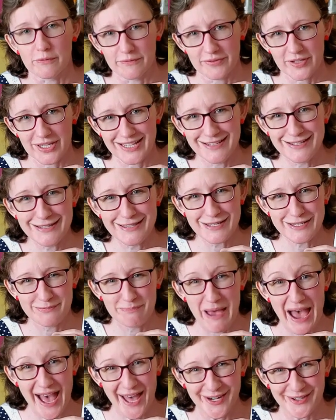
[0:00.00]
into this
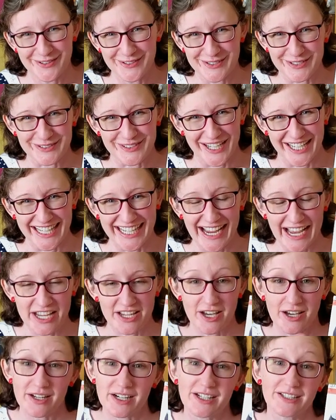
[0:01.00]
pattern already. I
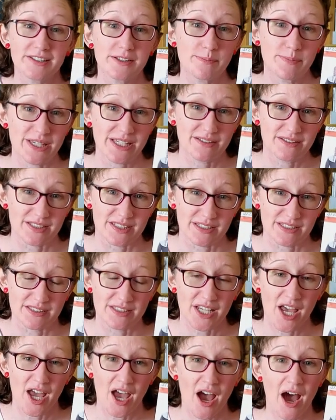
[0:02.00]
cut out the pieces,
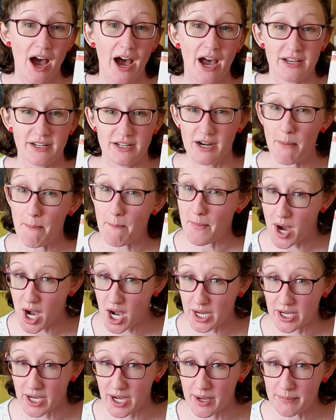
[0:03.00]
I did a
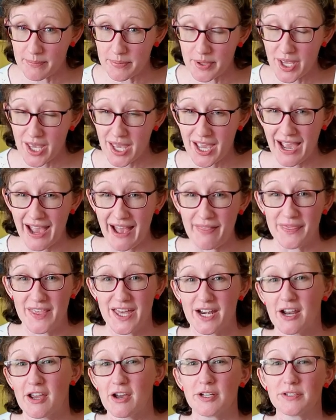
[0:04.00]
mock-up, and then
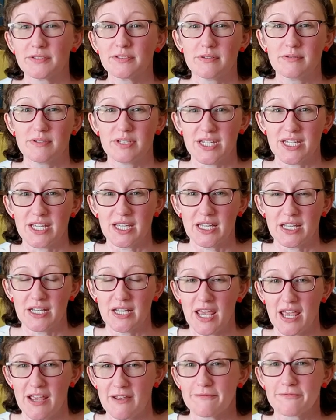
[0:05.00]
I also did
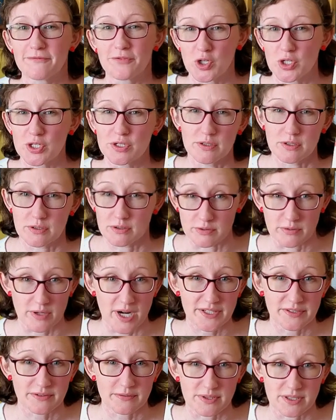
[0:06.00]
a first
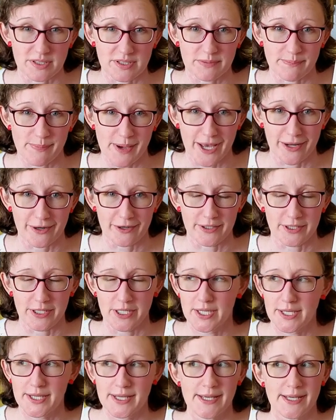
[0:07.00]
dress with this pattern.
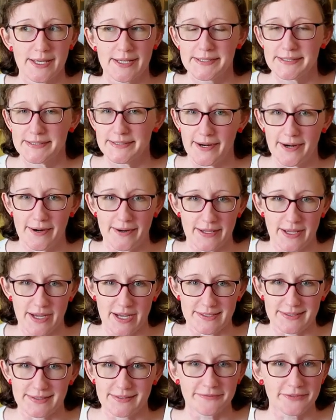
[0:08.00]
Sorry
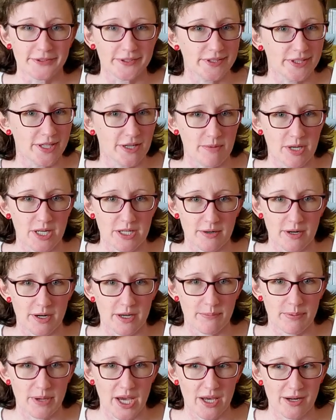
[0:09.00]
guys, the first time I try
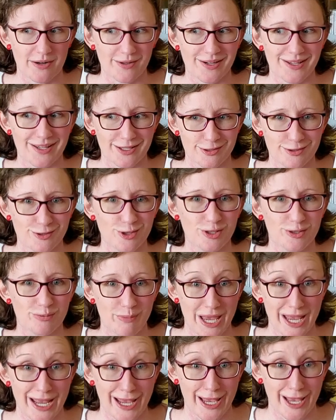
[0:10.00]
a pattern, it's just
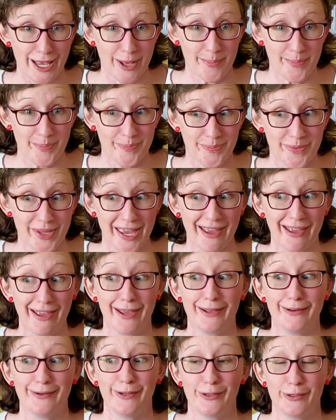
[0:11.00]
mayhem,
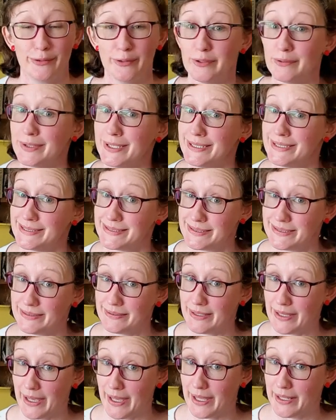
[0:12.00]
and you don't need to see
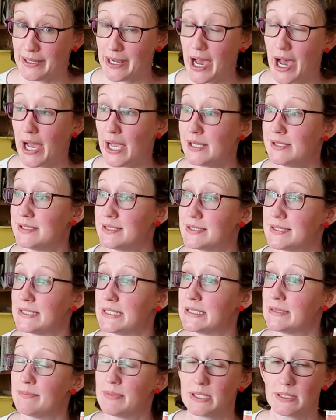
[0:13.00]
that. I just
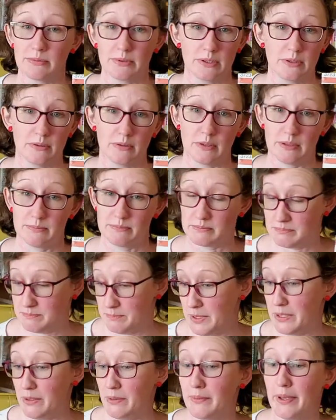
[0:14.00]
need to be able to
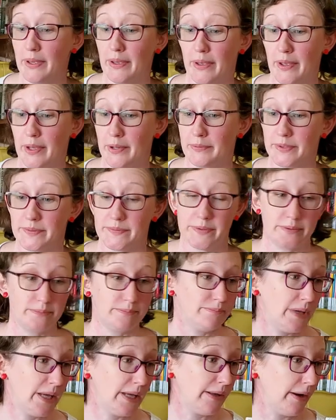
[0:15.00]
be okay with
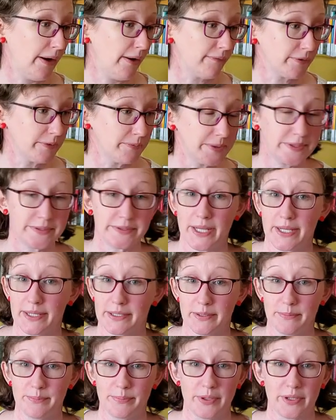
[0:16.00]
making every mistake in
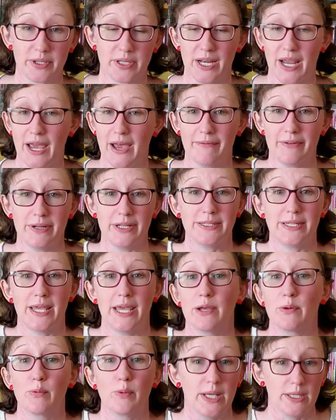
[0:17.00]
the book and having it
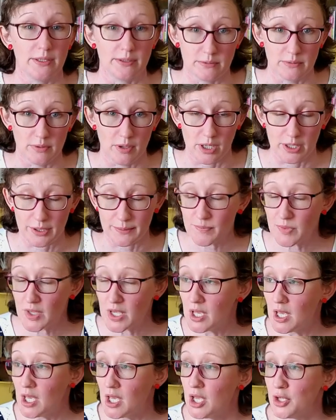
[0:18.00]
take way too long.
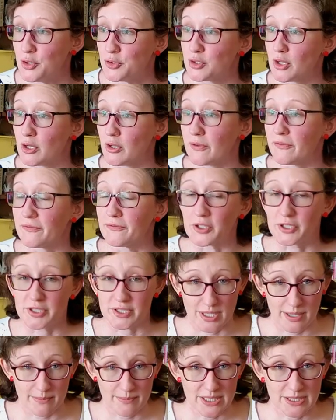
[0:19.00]
So the first
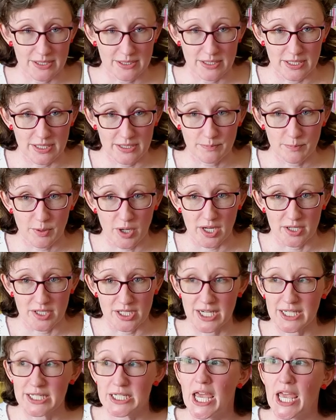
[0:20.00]
time I did this
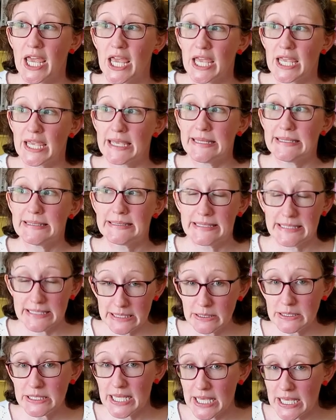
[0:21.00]
project, it
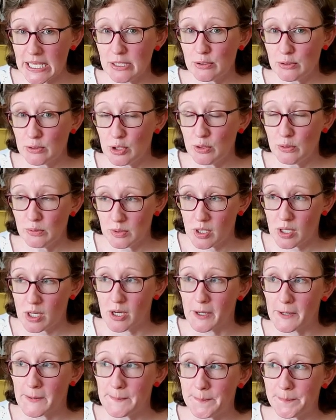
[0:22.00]
did take too
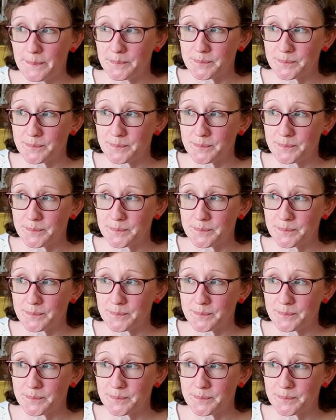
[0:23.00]
long,